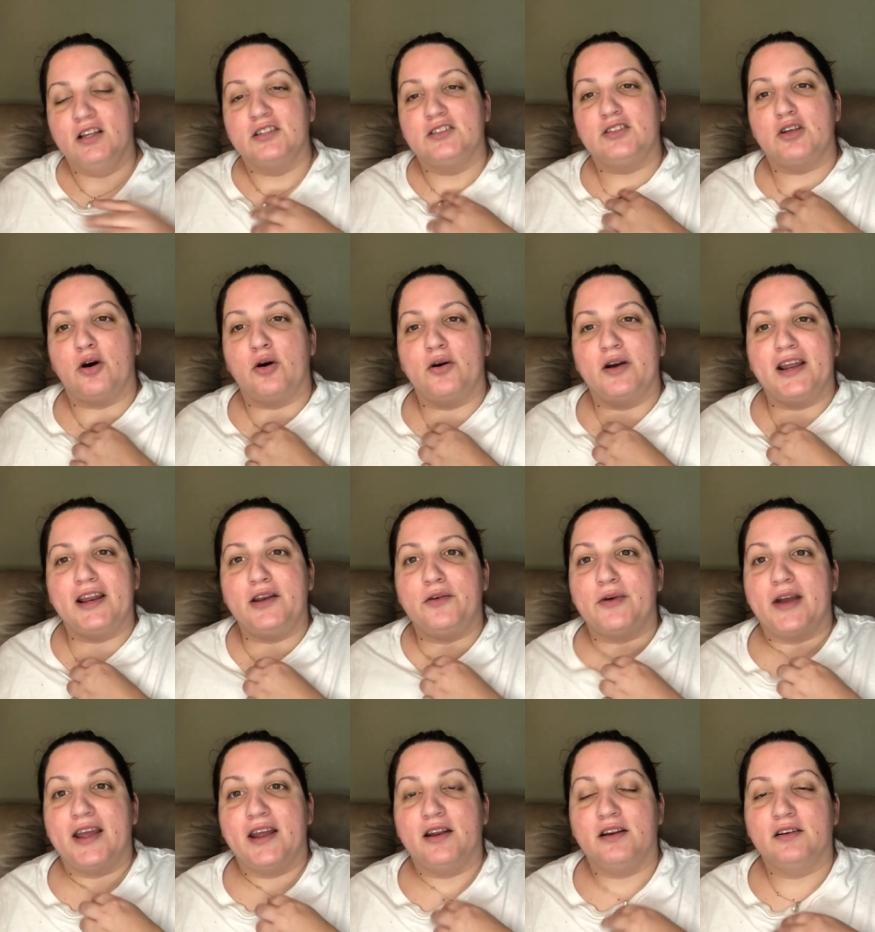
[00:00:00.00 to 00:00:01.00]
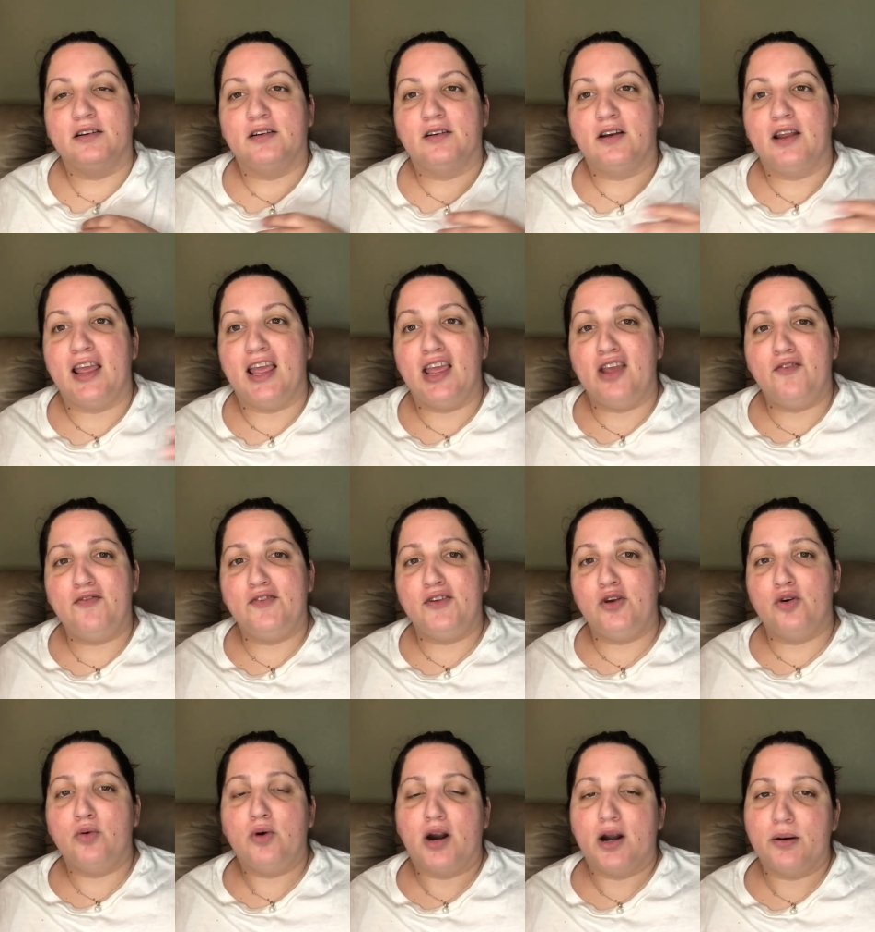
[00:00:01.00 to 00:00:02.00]
So anyway, if
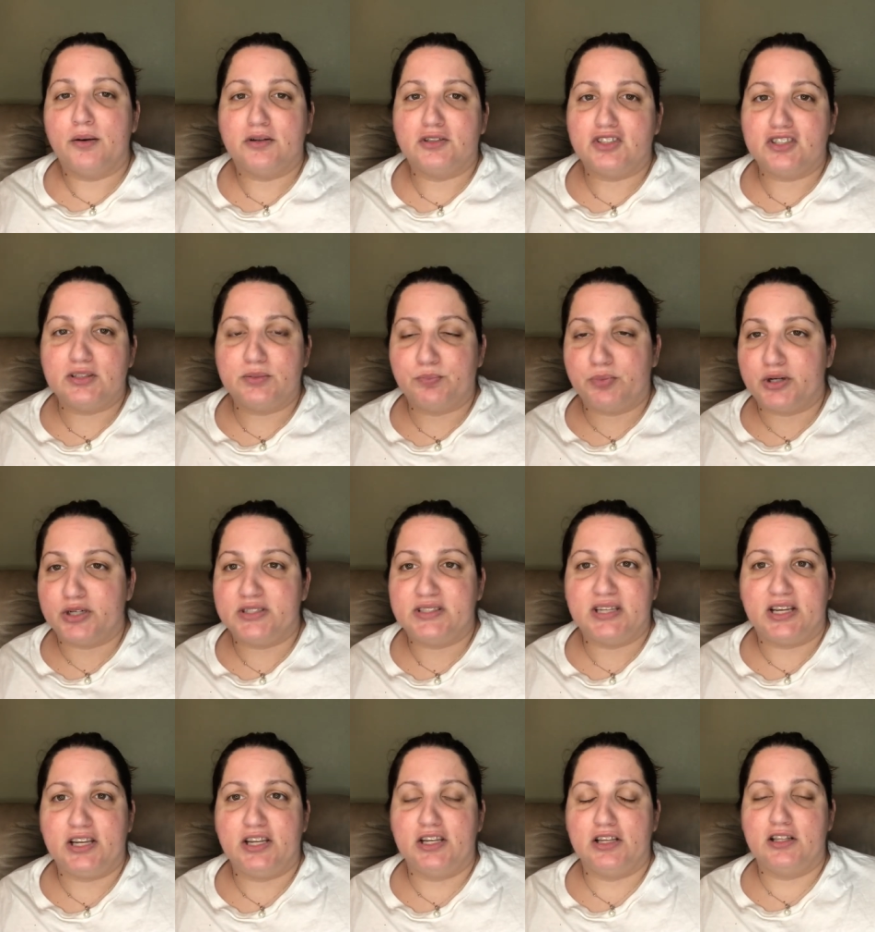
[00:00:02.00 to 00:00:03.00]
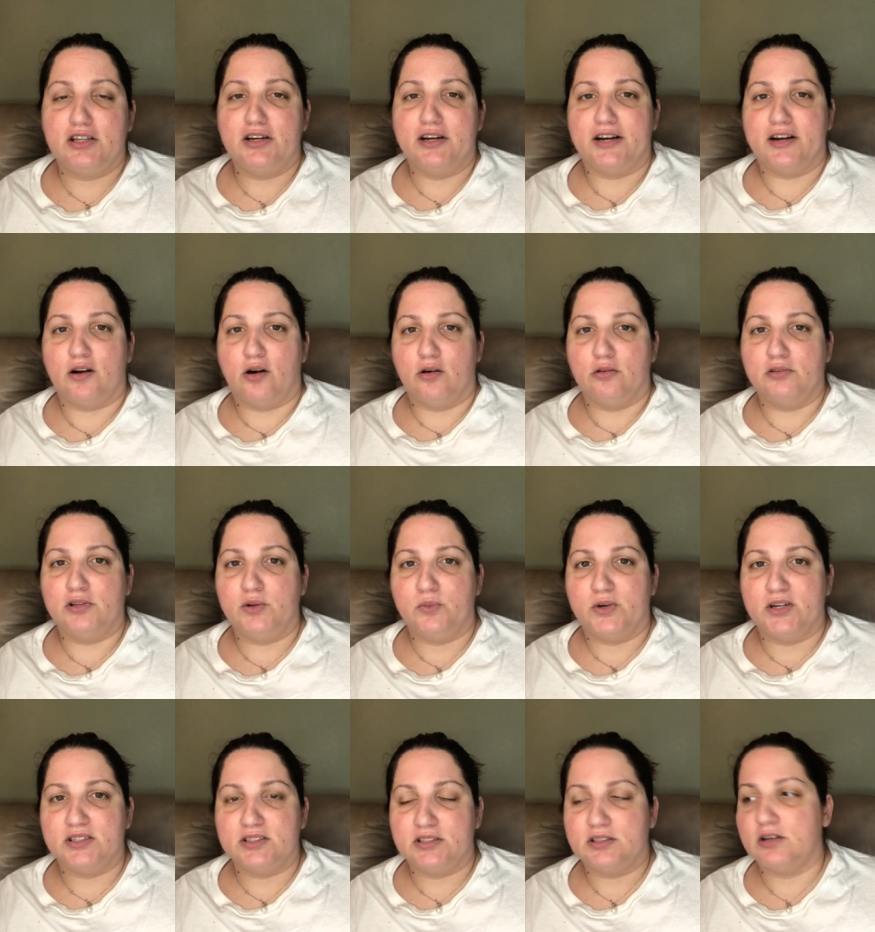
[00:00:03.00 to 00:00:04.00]
you are just particular and only
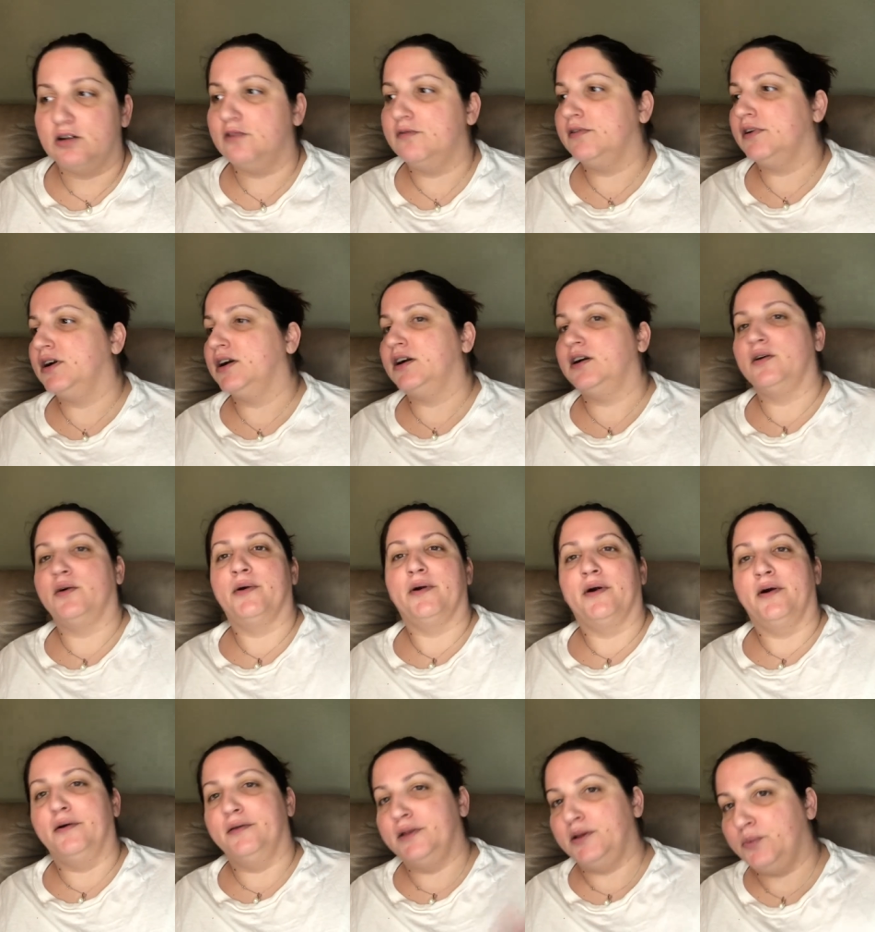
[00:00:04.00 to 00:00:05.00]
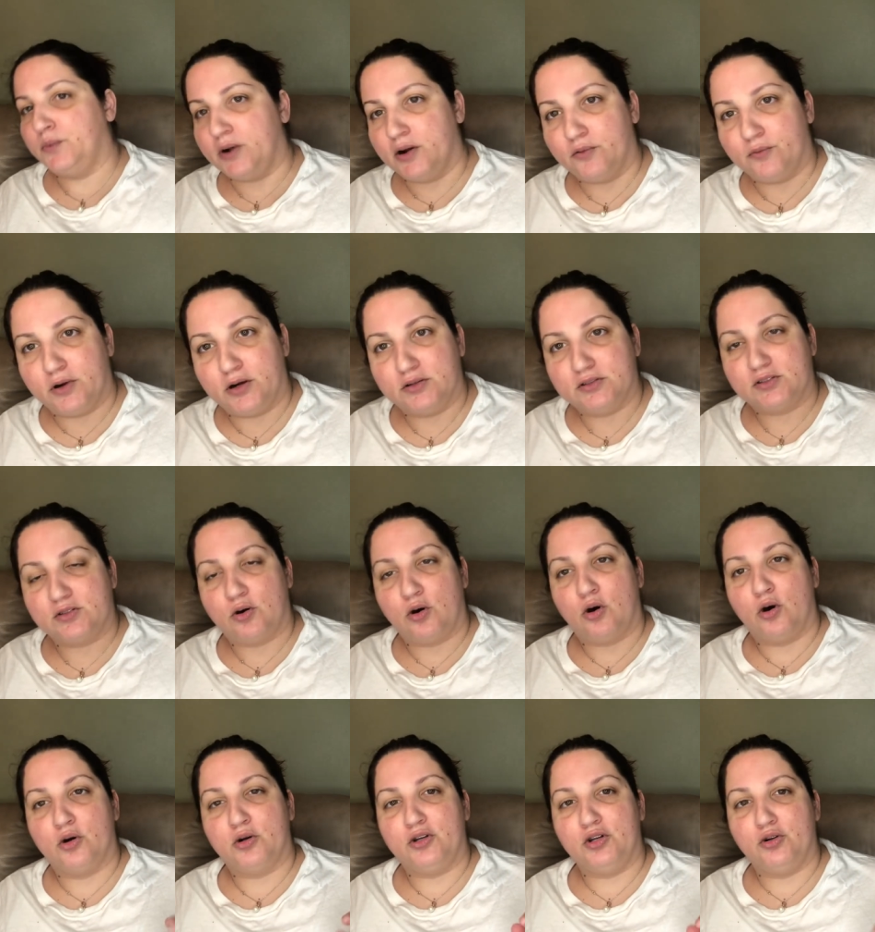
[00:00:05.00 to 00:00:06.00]
want silver or only want rose
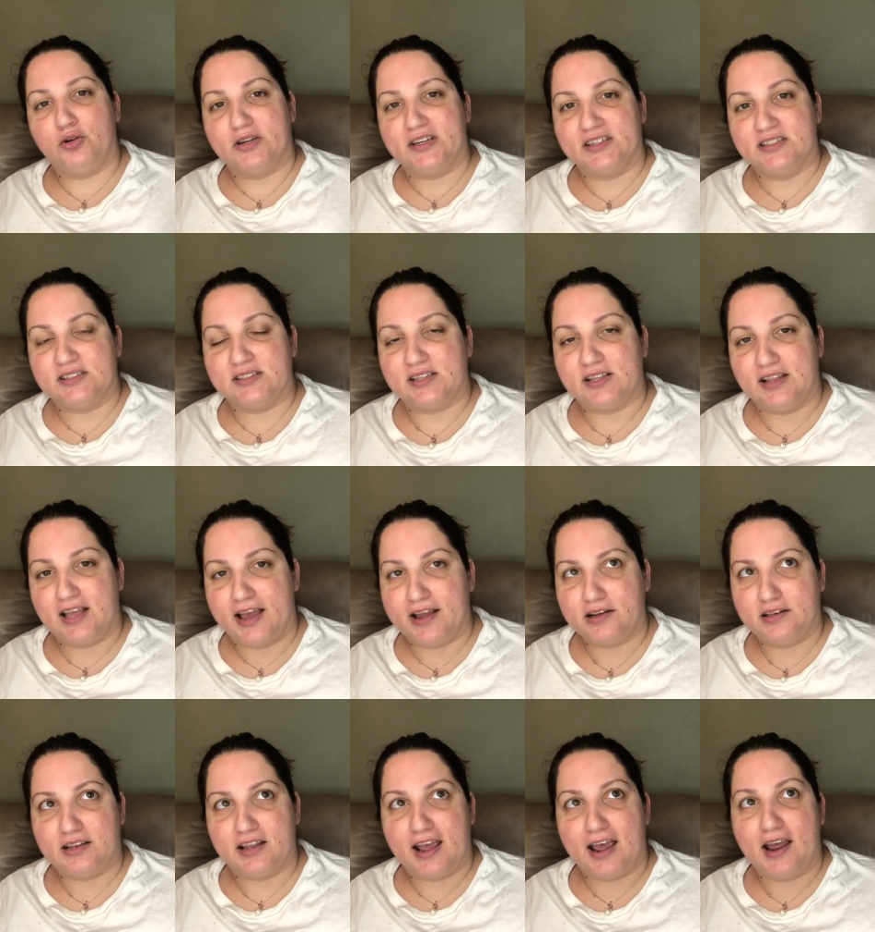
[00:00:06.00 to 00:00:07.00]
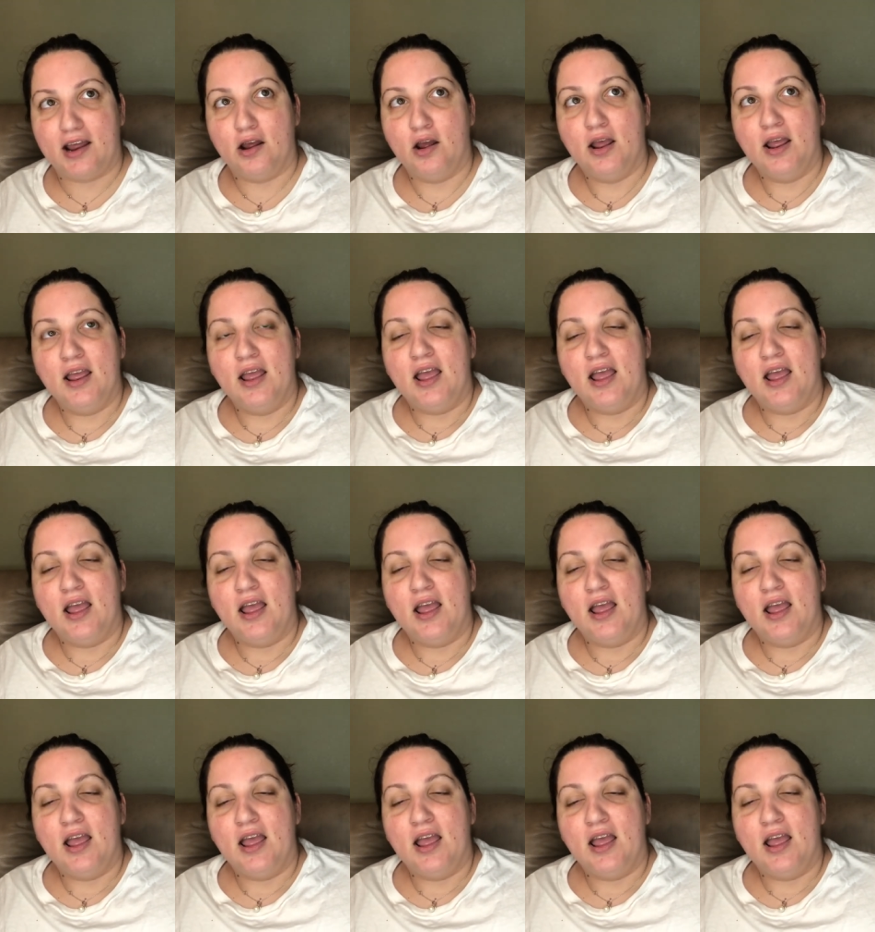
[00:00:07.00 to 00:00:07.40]
gold, you can select that.